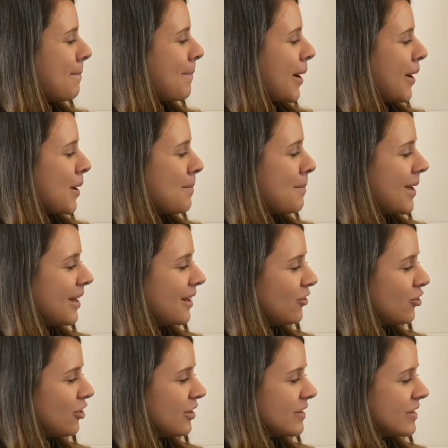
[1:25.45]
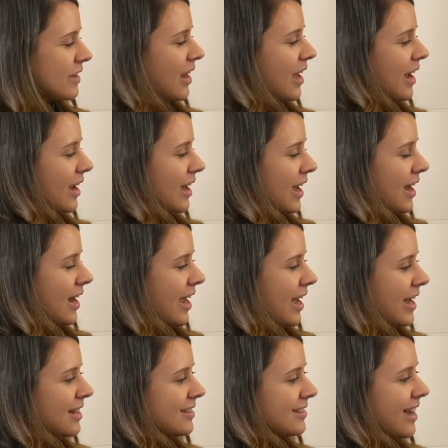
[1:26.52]
but a miniature sleigh and
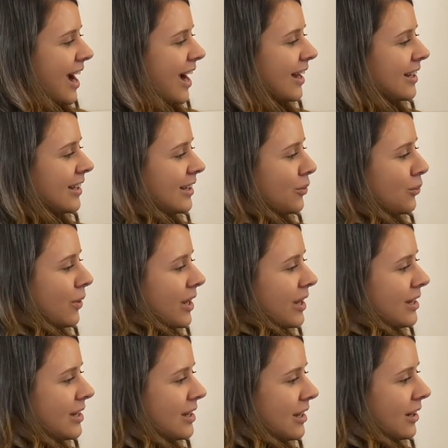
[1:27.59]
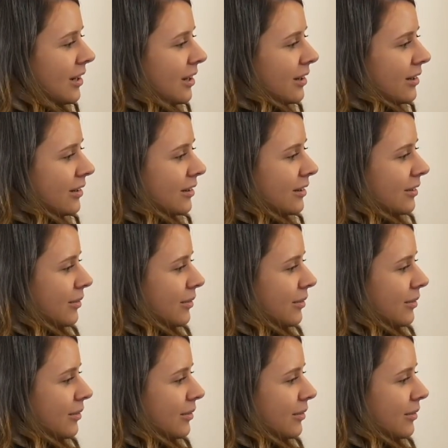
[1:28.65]
8 tiny reindeer.